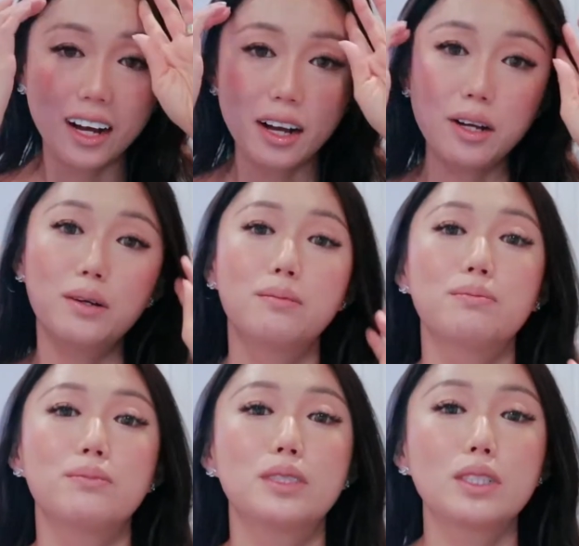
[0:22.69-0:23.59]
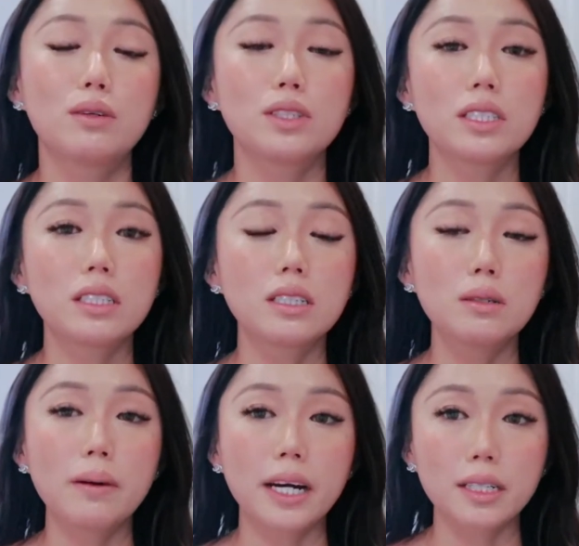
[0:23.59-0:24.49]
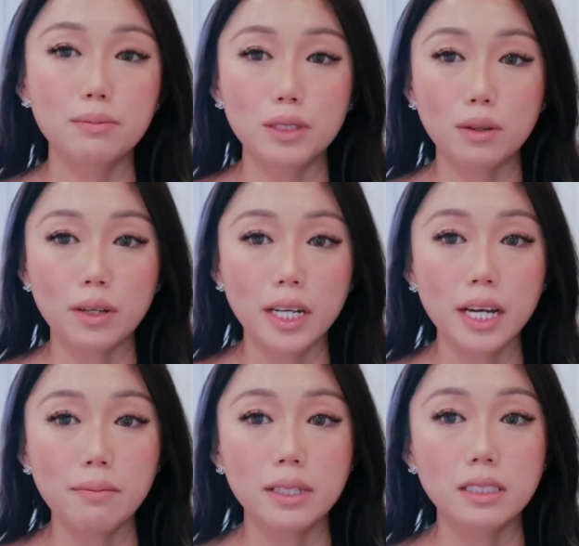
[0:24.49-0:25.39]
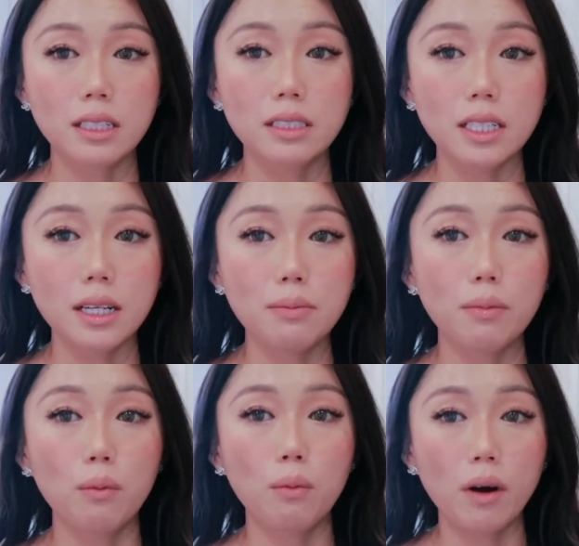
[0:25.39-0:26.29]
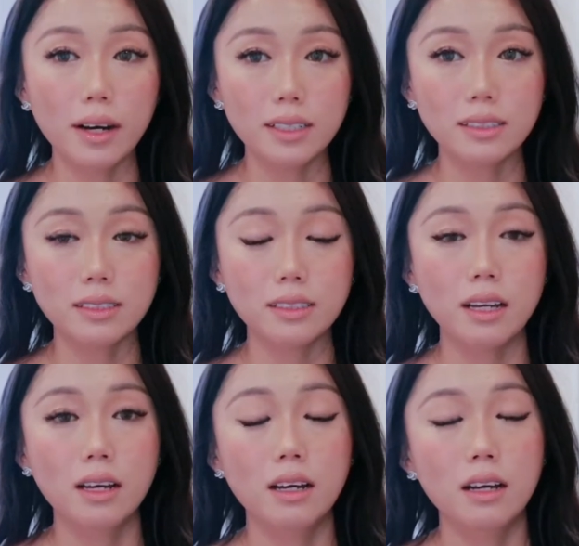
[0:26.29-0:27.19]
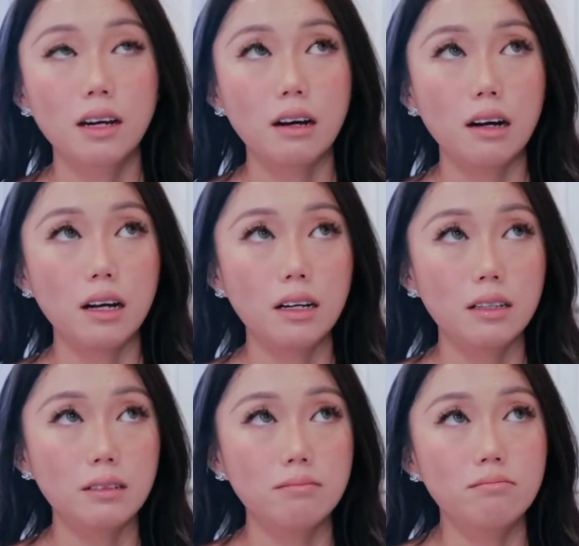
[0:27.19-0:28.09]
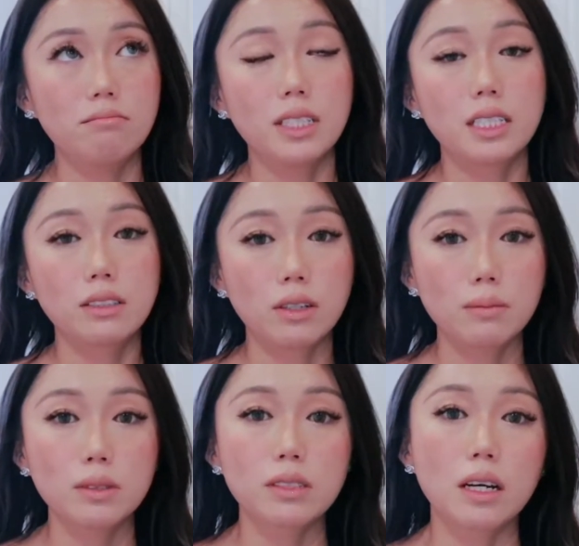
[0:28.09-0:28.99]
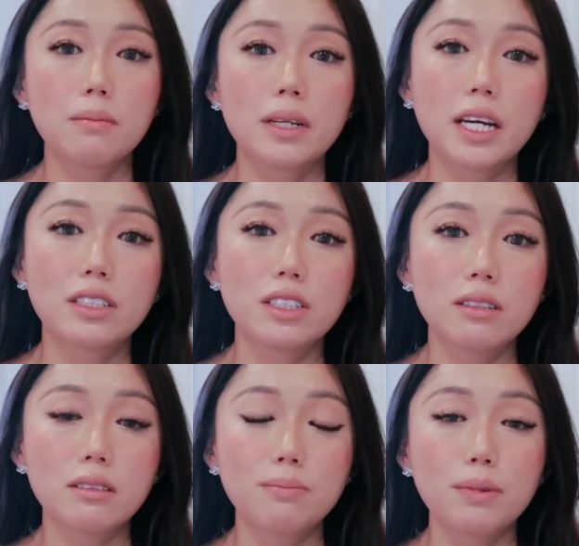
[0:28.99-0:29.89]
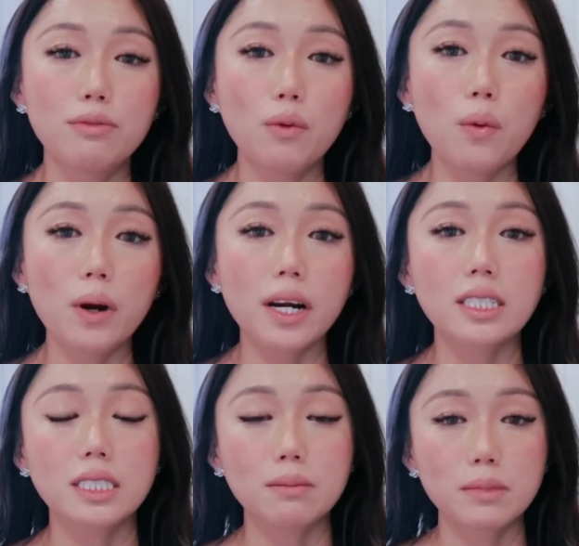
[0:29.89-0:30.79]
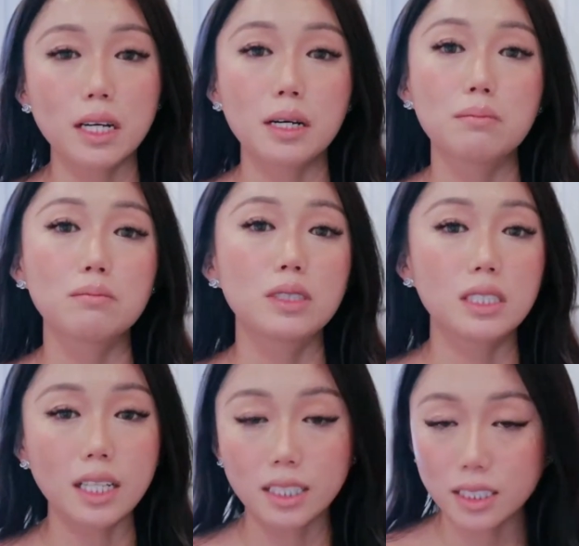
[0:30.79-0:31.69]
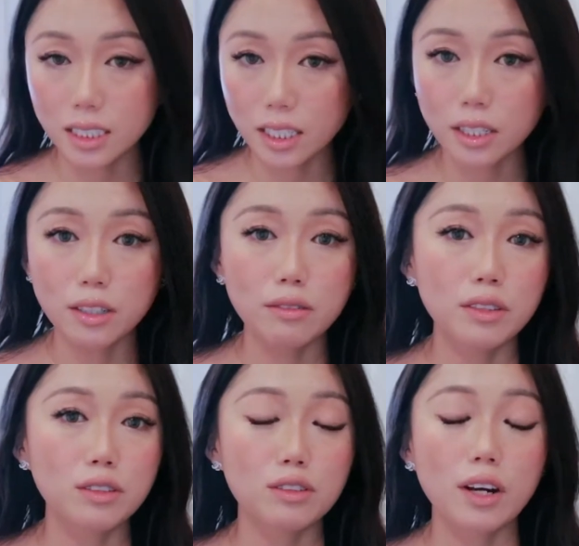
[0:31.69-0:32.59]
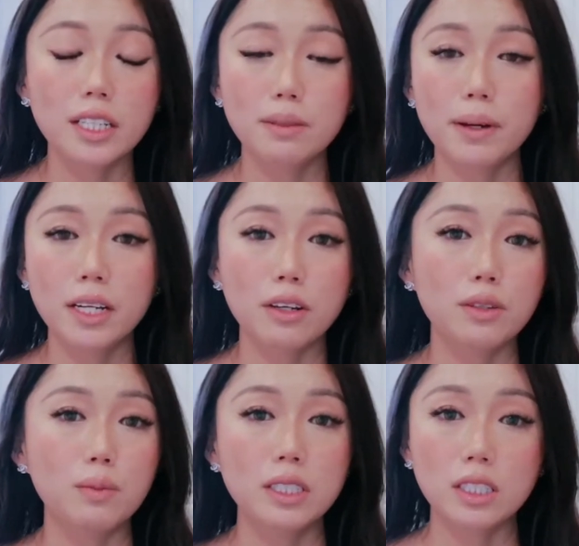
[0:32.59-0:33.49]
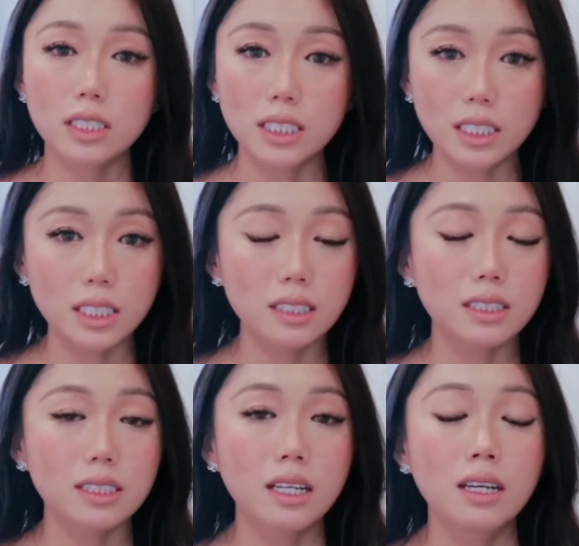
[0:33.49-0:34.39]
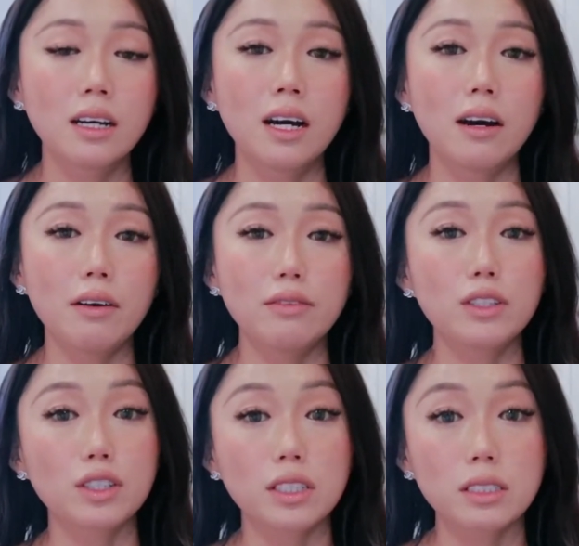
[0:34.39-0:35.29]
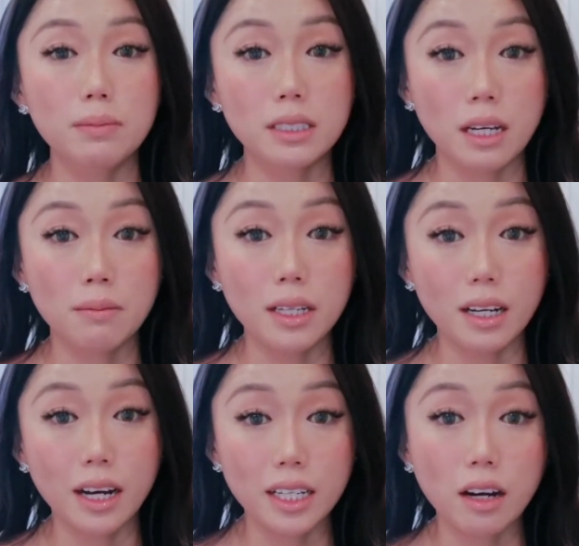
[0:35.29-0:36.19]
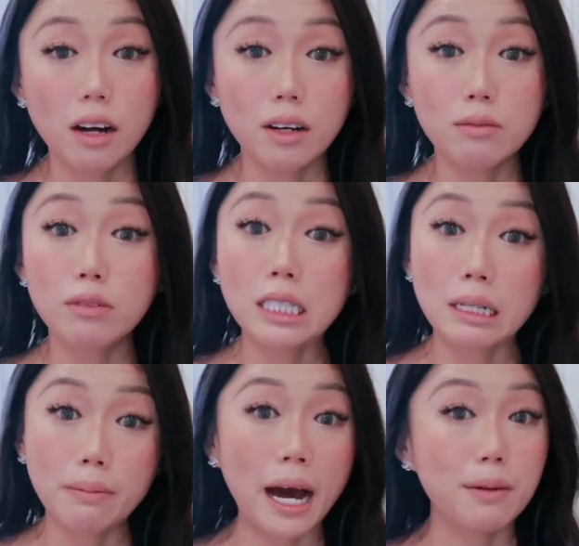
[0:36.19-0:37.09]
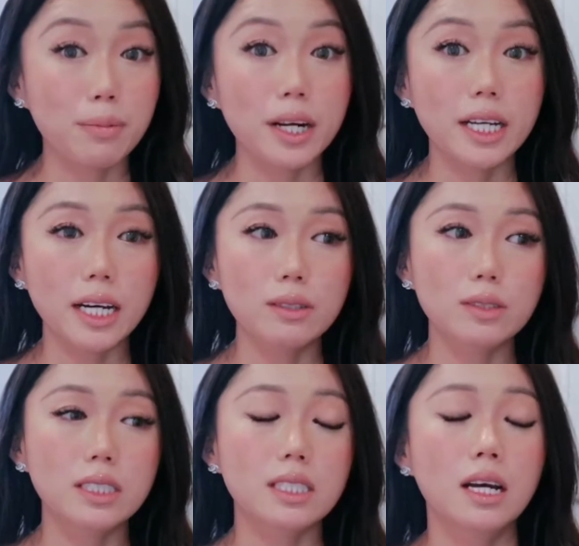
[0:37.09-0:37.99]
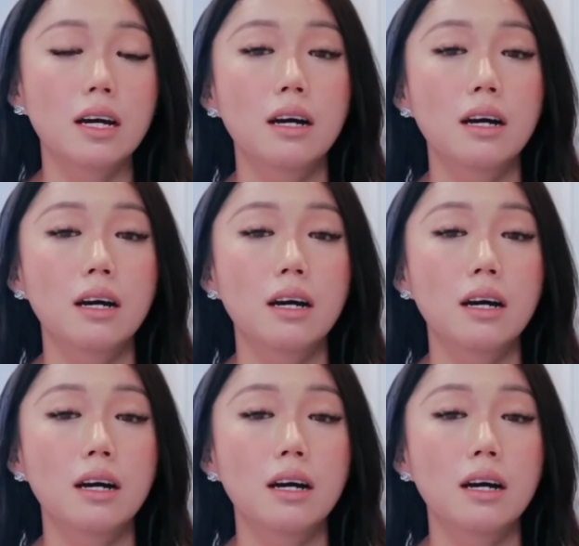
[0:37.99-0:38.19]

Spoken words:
So just a little backup story. My skin type was like normal to combination before, sometimes sensitive and dry depending on the winter seasons. However, during the pandemic I got a really bad breakouts.